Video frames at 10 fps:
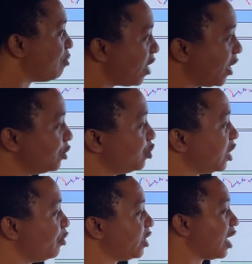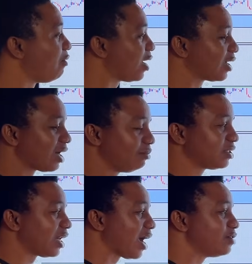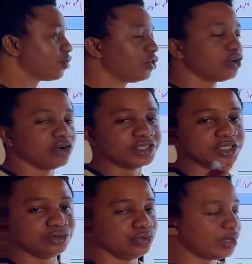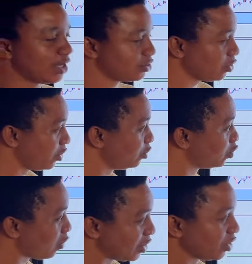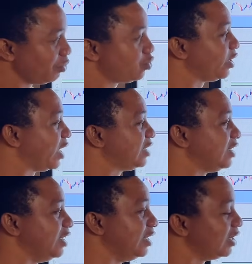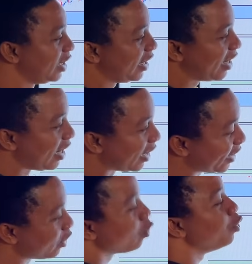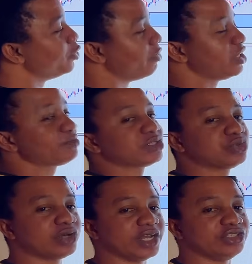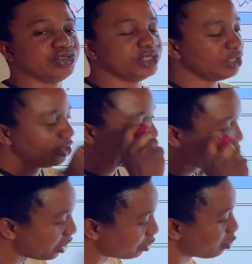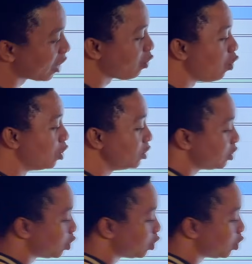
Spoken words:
entry that we can capitalize on the US oil. So once we're able to get in and get hold of this particular entry, we are going to go